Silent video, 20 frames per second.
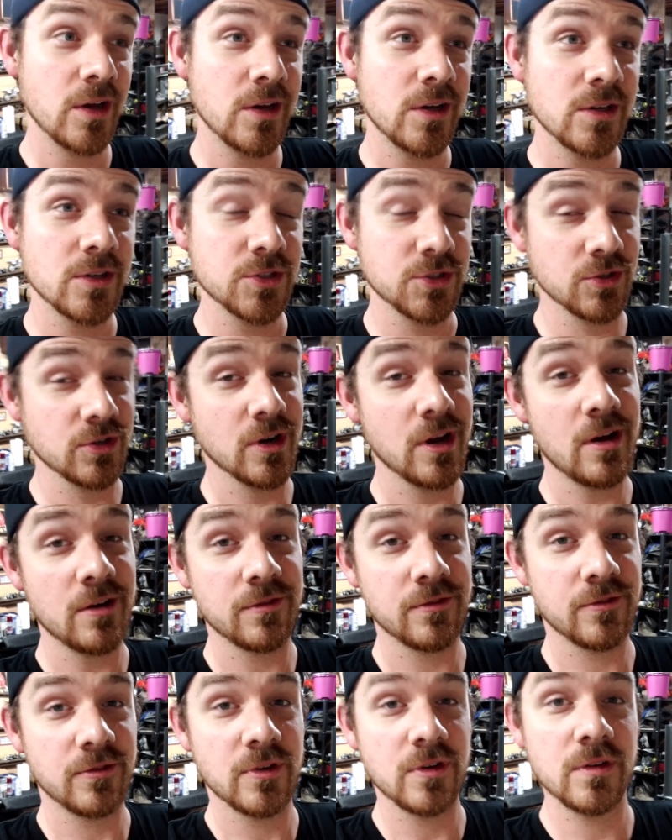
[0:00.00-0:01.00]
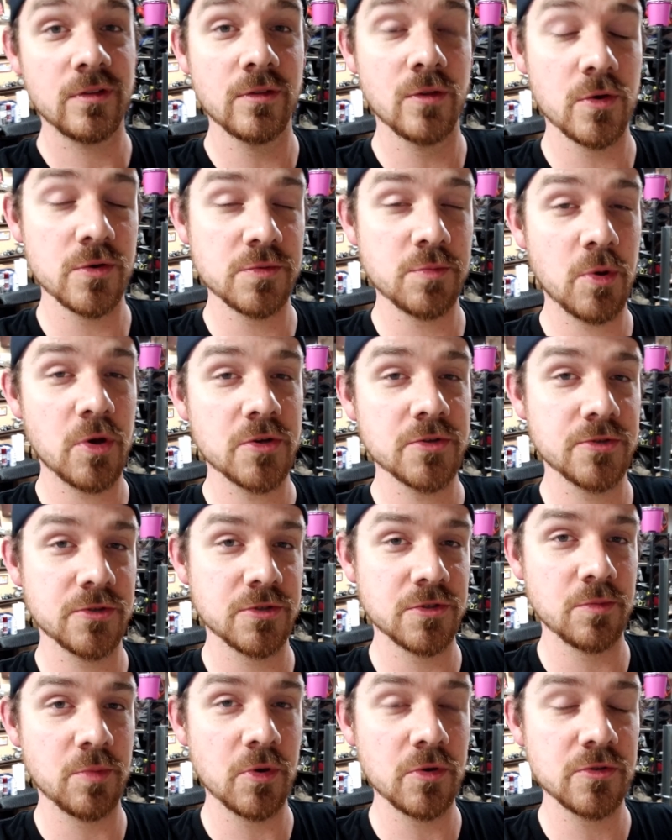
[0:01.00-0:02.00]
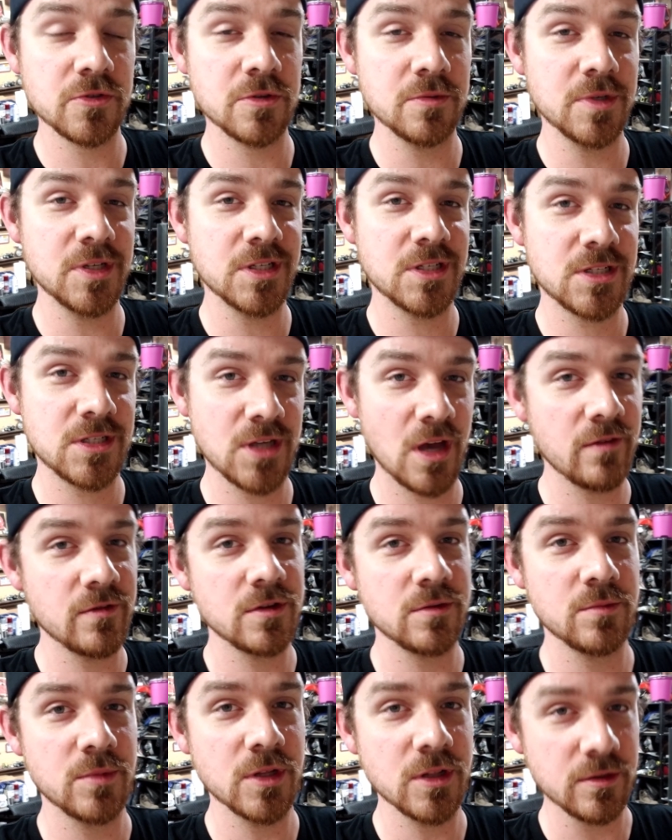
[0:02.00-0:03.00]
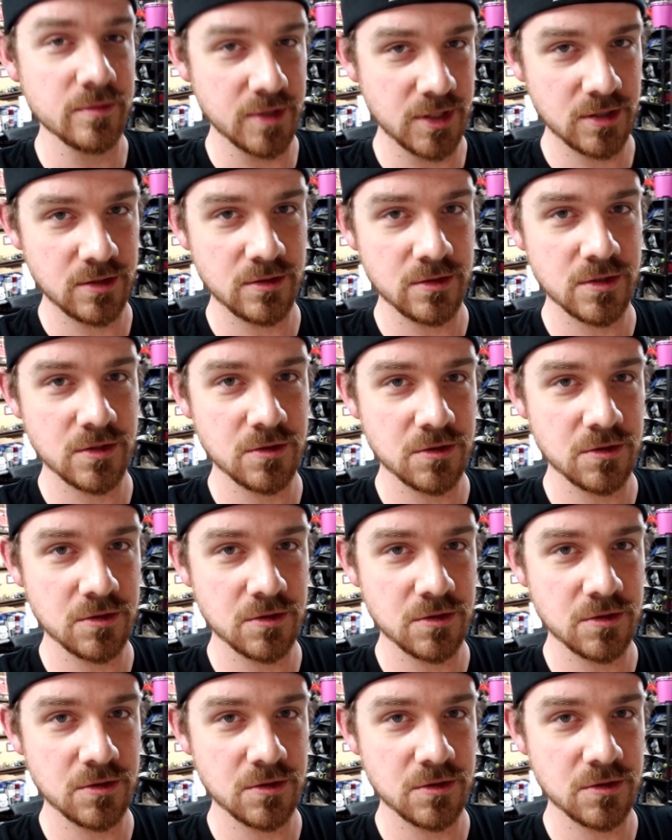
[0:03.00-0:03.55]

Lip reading: sure enough, those balls are supposed to be 7 millimeters.